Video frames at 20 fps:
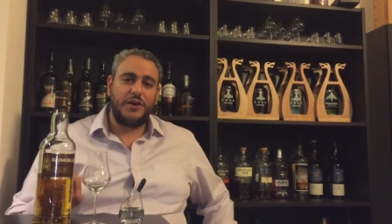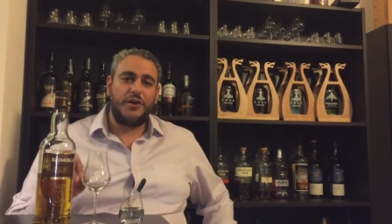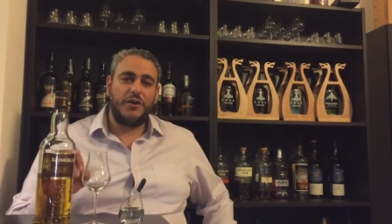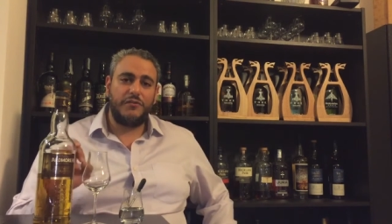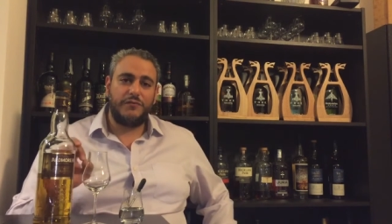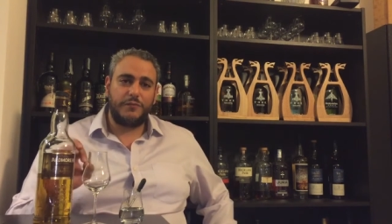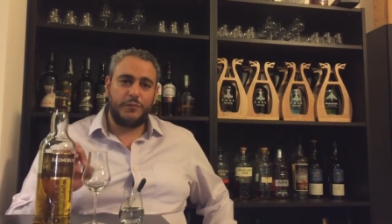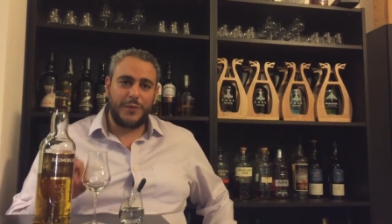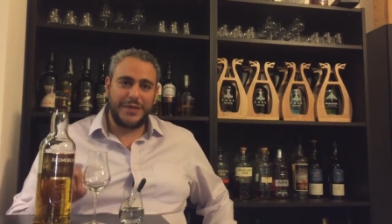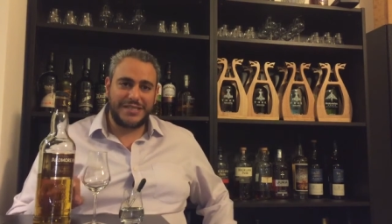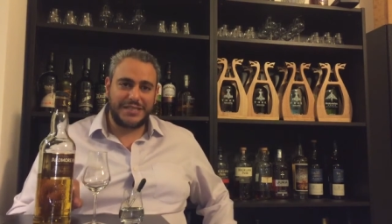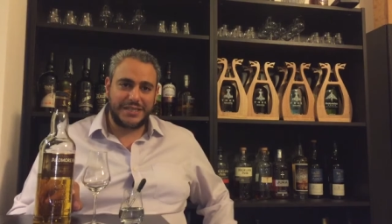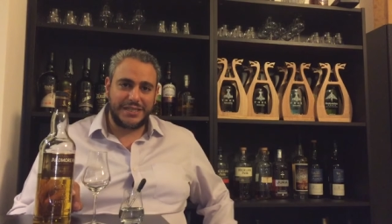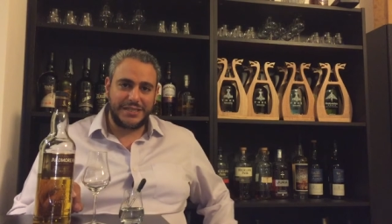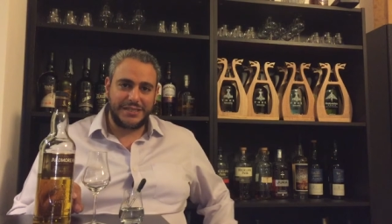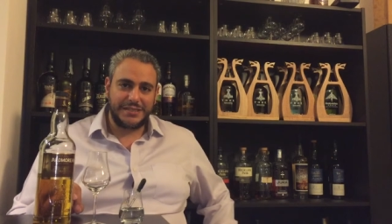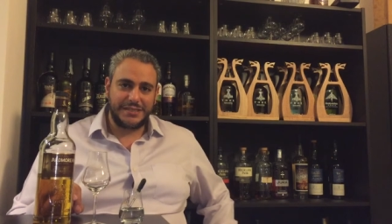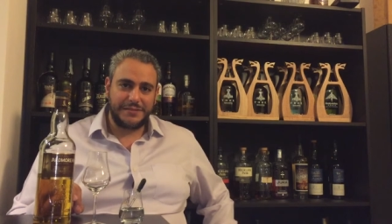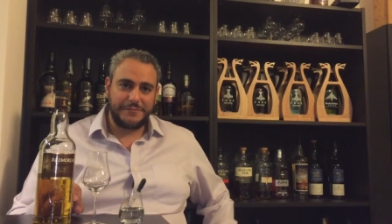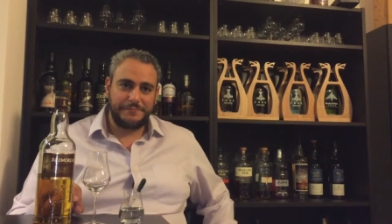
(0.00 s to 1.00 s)
of
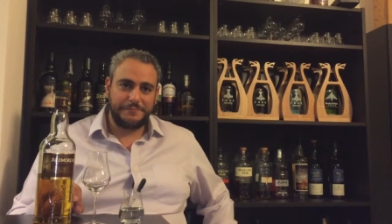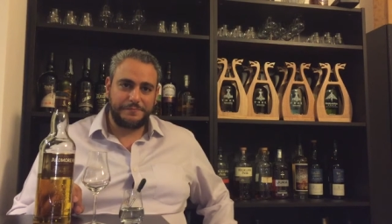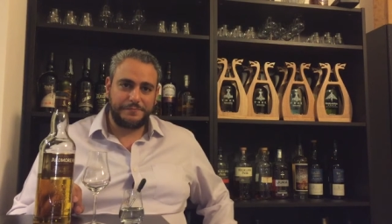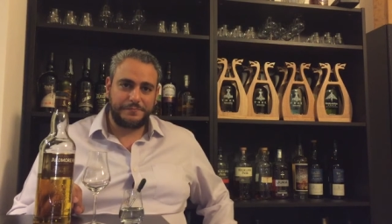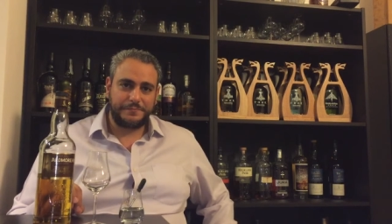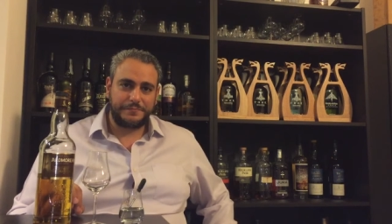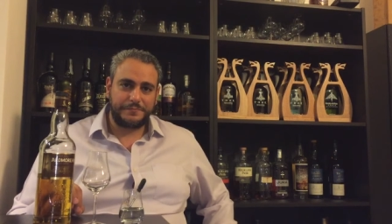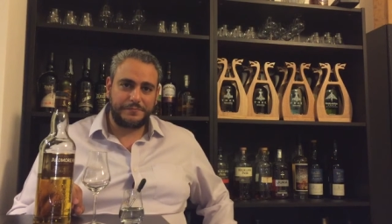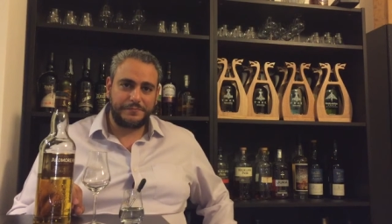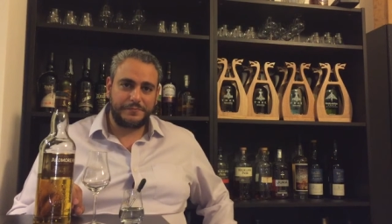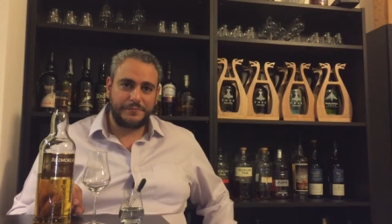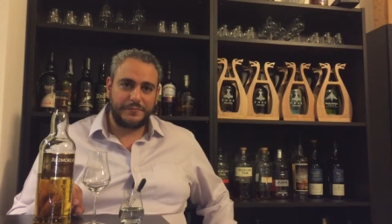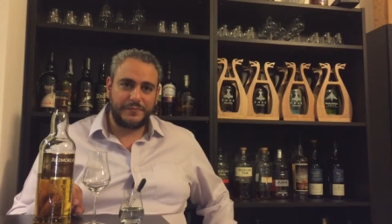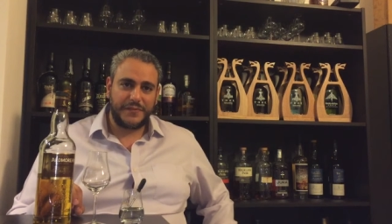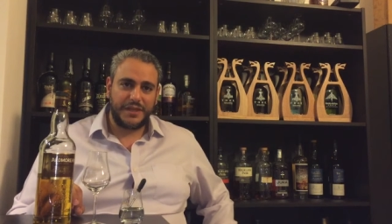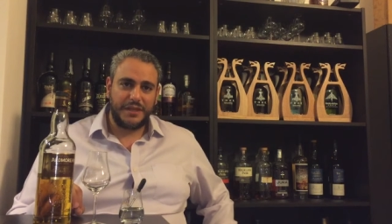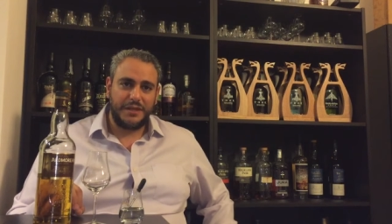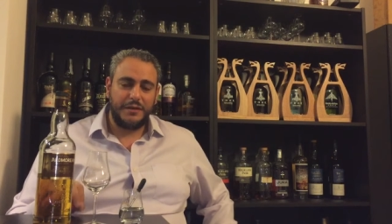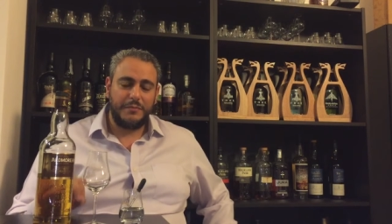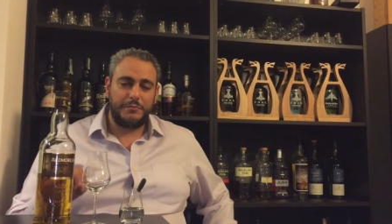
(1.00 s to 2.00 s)
whiskies
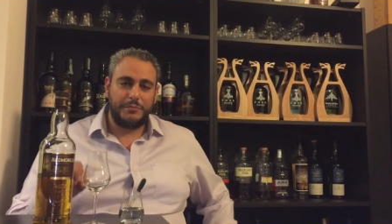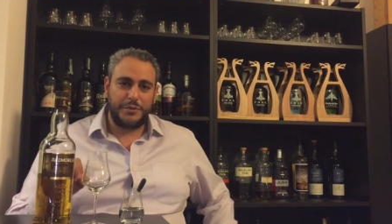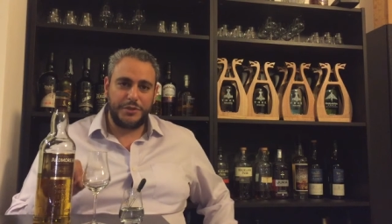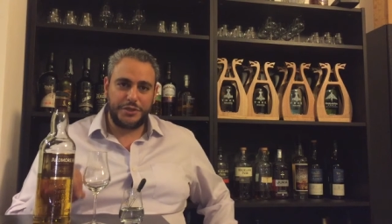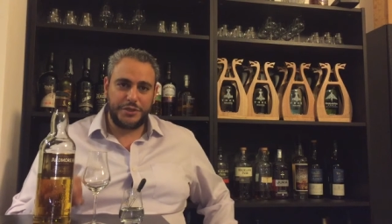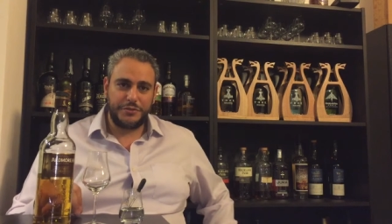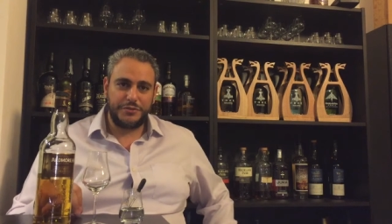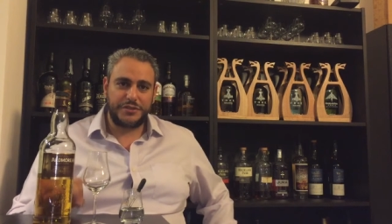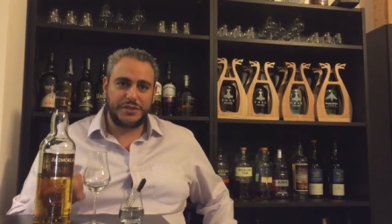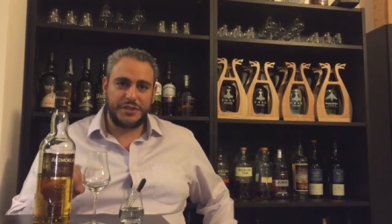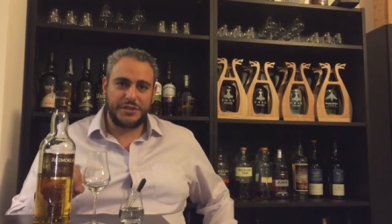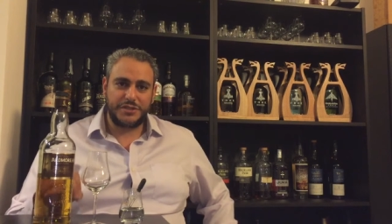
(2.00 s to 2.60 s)
produced